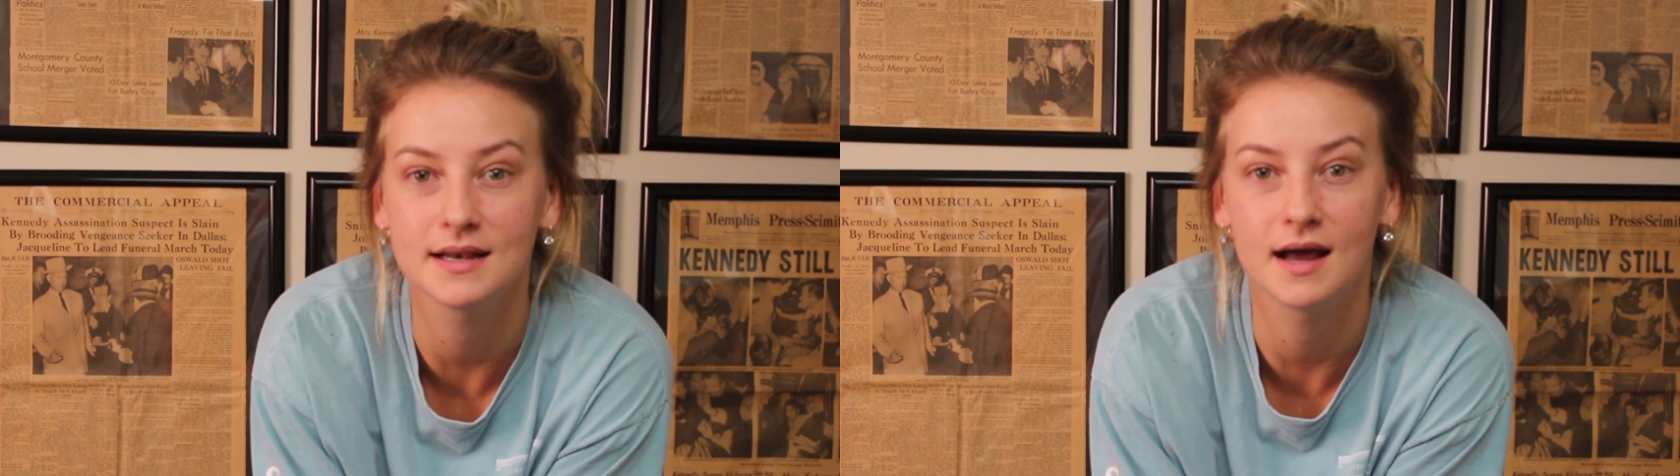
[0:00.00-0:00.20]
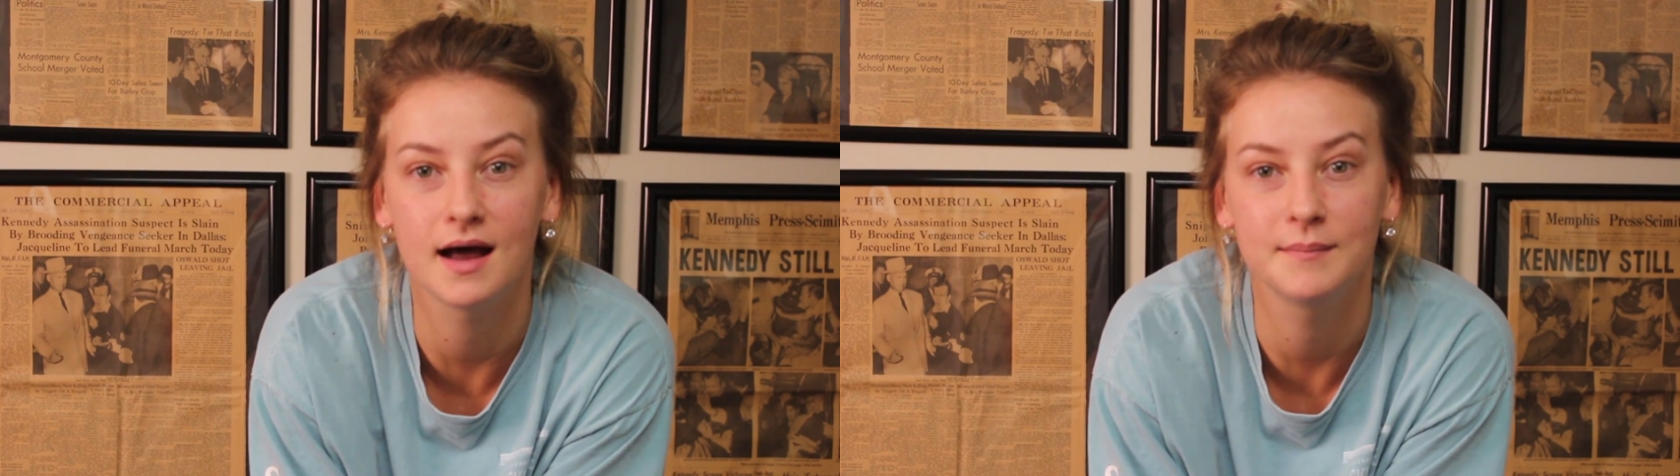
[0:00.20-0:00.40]

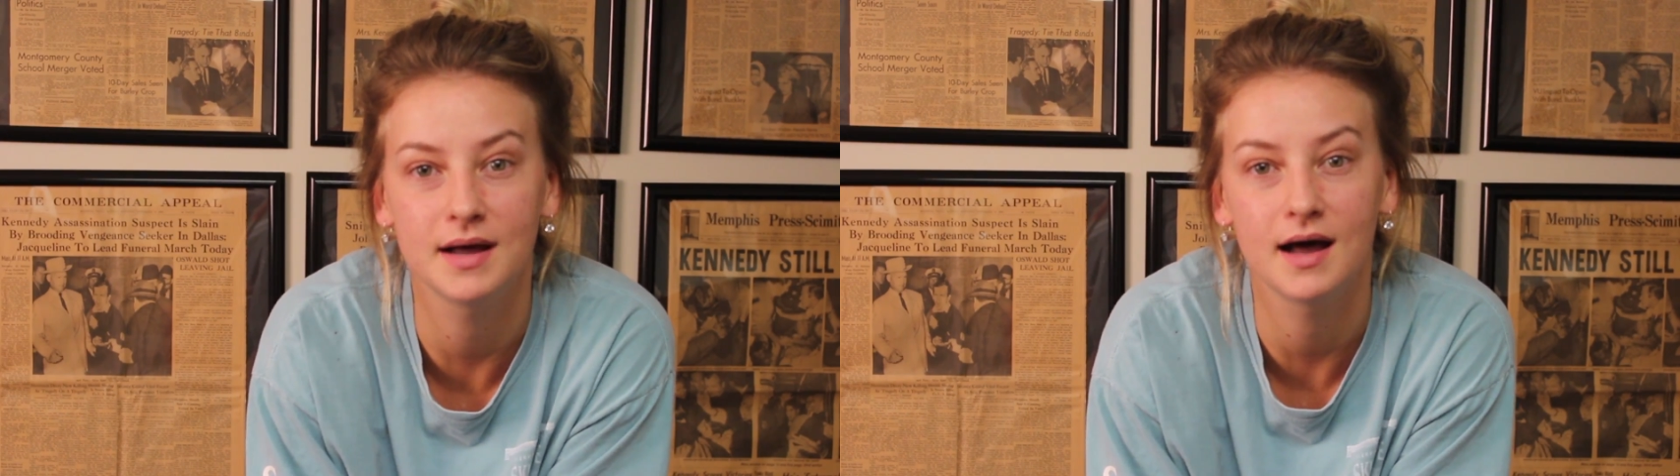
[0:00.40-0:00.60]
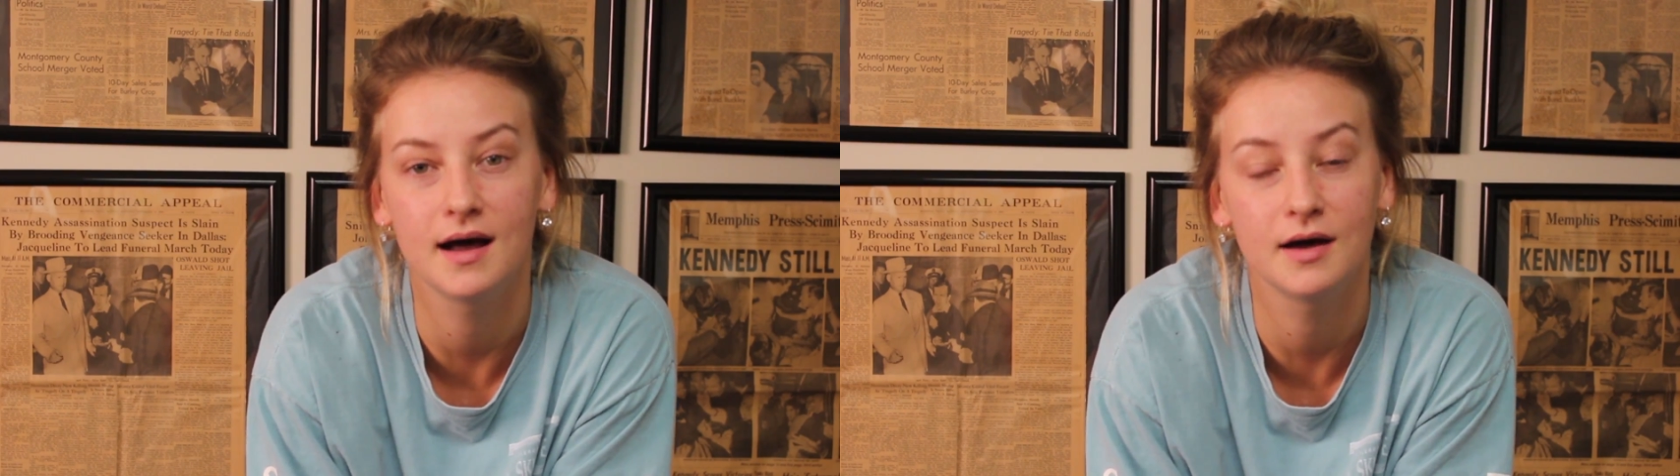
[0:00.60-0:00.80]

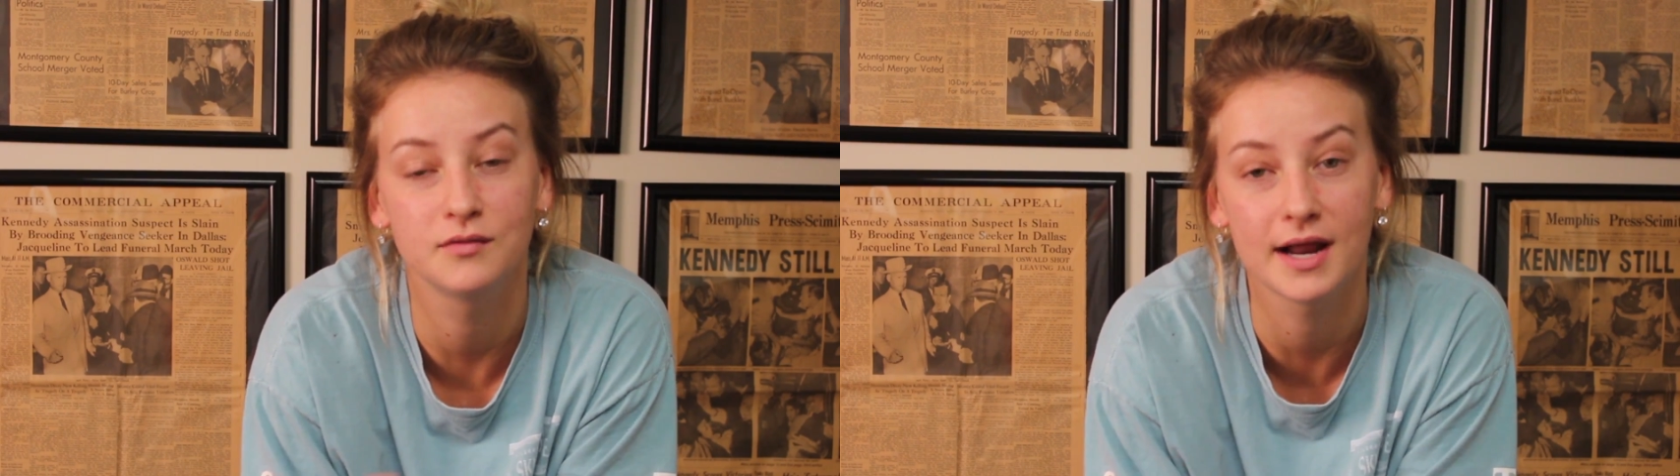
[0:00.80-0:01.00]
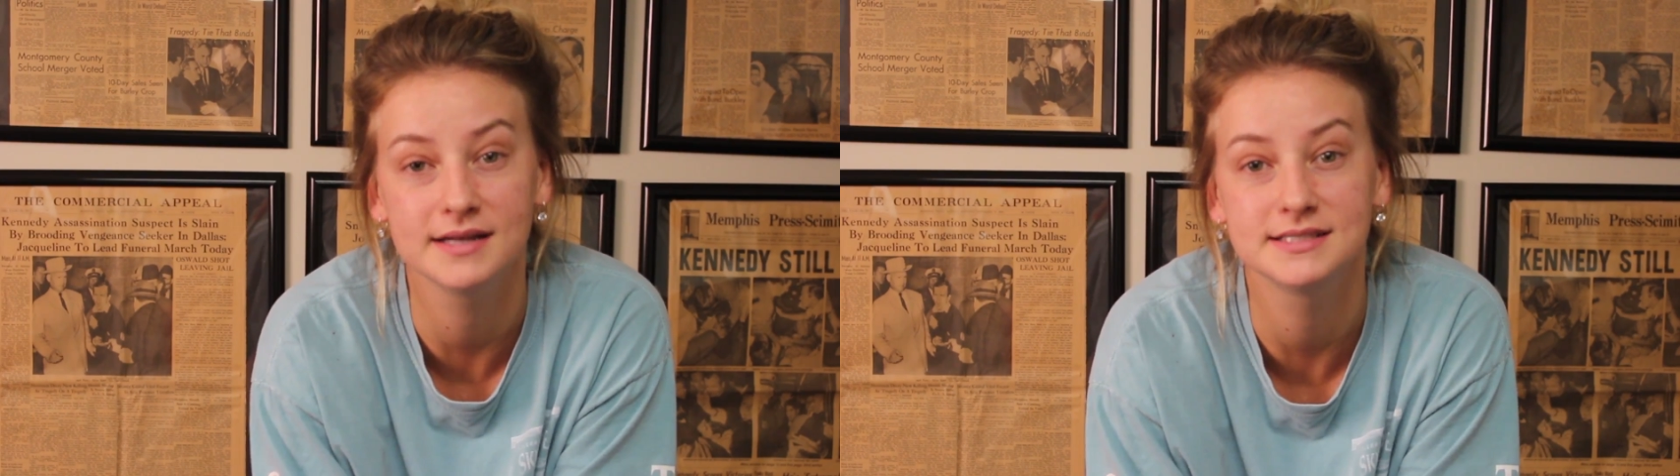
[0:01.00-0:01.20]
a
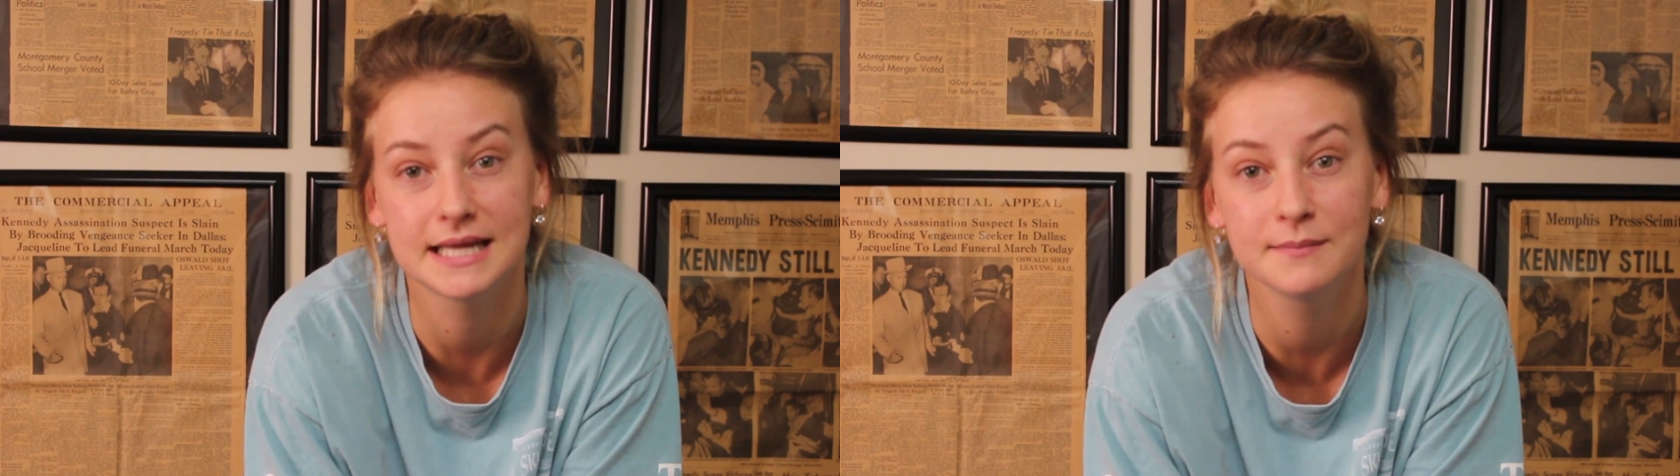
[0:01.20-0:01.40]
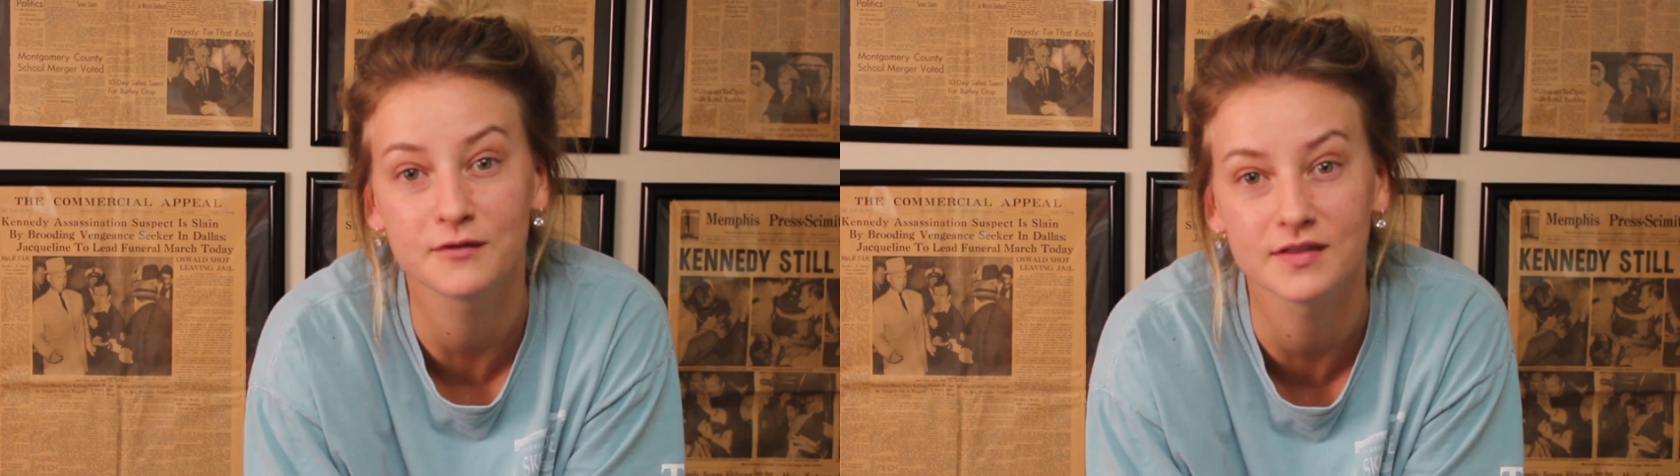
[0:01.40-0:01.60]
ranked
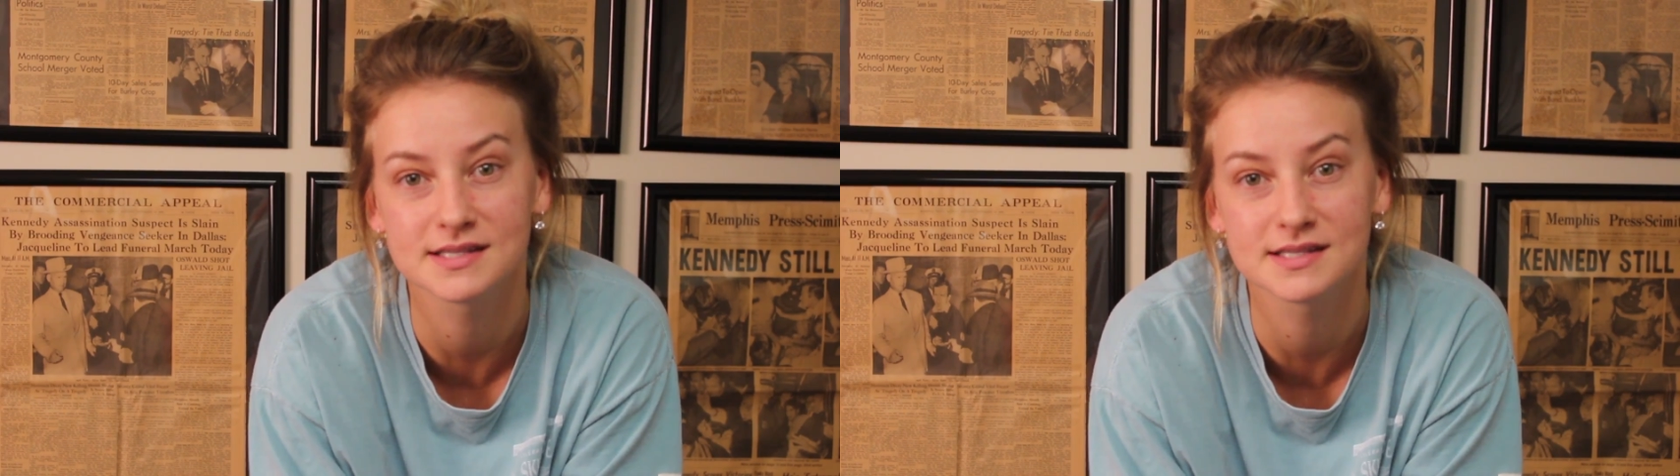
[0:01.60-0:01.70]
team for the